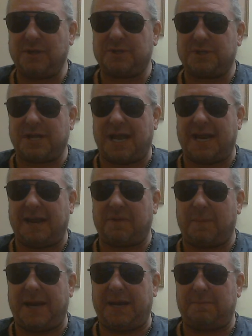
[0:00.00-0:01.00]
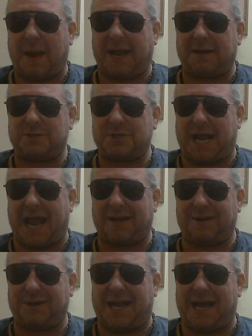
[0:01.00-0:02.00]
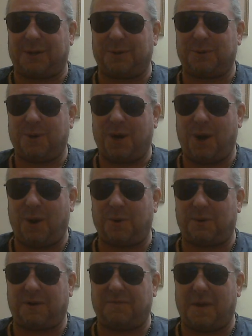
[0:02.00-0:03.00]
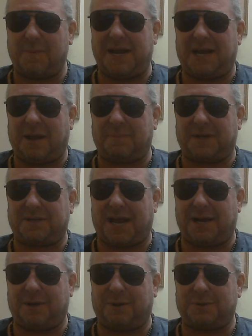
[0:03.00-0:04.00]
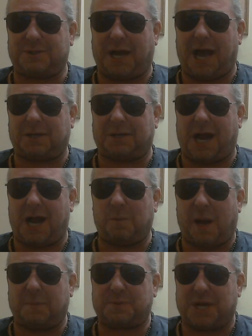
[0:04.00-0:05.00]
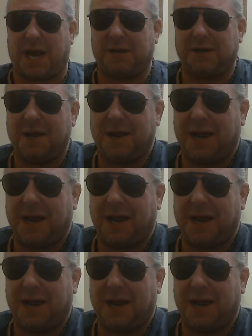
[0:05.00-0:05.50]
This is Dave, the Meat Man Scandaliato, owner of the meatandpotatoes.com website,